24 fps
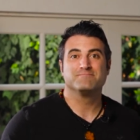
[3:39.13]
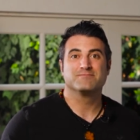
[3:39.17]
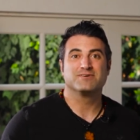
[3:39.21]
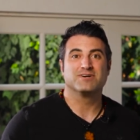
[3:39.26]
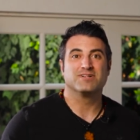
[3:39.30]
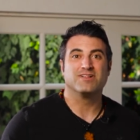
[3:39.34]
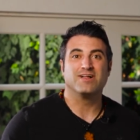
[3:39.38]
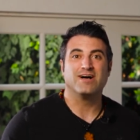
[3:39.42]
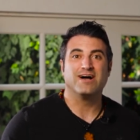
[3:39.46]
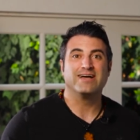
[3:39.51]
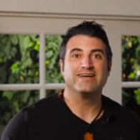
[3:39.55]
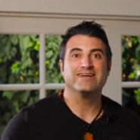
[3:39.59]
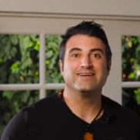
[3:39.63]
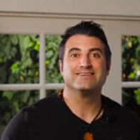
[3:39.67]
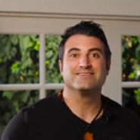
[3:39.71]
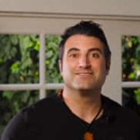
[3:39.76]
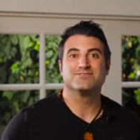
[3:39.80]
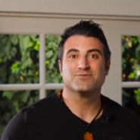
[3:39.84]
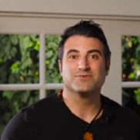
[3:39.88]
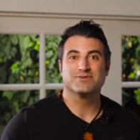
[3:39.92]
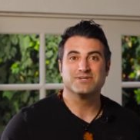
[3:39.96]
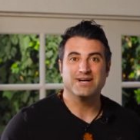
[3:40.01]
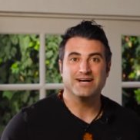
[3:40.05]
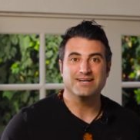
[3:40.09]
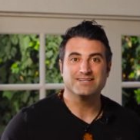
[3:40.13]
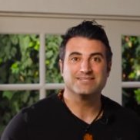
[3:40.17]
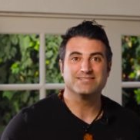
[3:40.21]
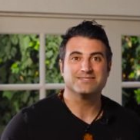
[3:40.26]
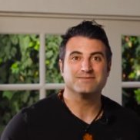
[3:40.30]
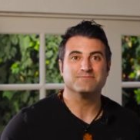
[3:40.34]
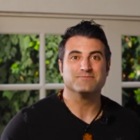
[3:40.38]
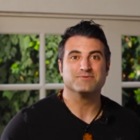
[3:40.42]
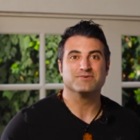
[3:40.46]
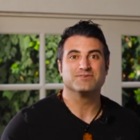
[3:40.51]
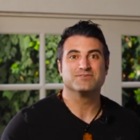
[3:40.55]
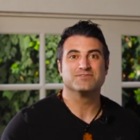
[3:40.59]
clients or
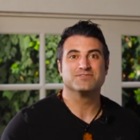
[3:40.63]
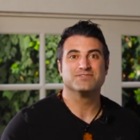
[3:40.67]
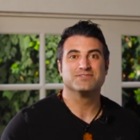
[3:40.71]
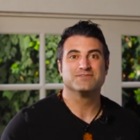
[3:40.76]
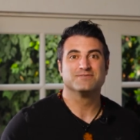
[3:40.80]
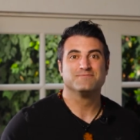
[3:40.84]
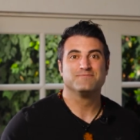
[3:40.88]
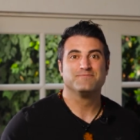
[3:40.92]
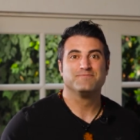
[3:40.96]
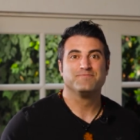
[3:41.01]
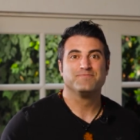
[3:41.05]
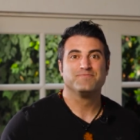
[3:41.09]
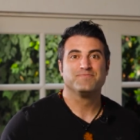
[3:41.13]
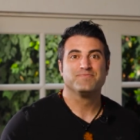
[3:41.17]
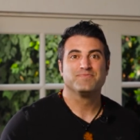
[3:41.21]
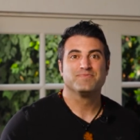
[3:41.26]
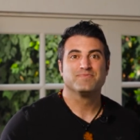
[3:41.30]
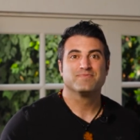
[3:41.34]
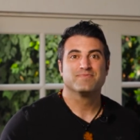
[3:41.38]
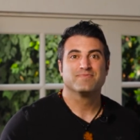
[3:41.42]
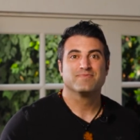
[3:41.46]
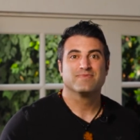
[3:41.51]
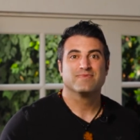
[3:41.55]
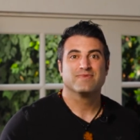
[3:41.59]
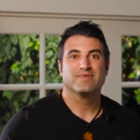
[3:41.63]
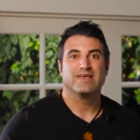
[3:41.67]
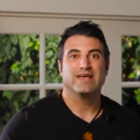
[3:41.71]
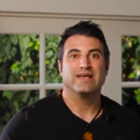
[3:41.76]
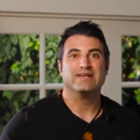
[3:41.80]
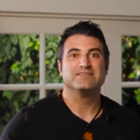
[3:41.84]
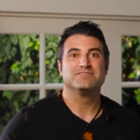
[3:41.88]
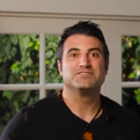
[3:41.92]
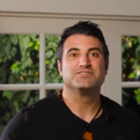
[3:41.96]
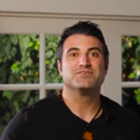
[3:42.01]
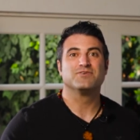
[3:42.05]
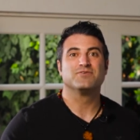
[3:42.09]
customers.
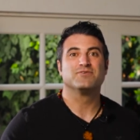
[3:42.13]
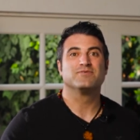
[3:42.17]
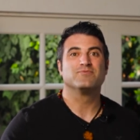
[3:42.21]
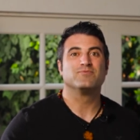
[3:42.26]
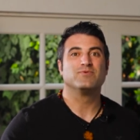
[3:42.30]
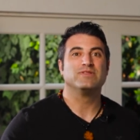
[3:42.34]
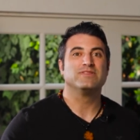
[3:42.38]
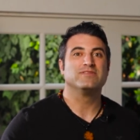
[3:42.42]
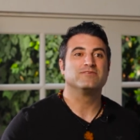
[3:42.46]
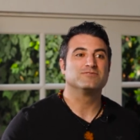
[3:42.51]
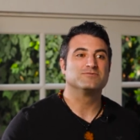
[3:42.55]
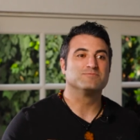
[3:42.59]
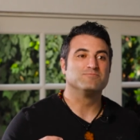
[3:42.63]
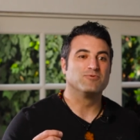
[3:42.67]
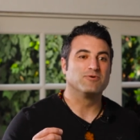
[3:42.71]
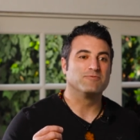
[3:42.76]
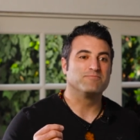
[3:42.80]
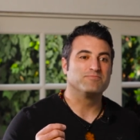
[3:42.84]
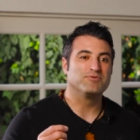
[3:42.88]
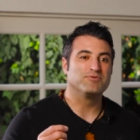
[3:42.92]
And so when there's more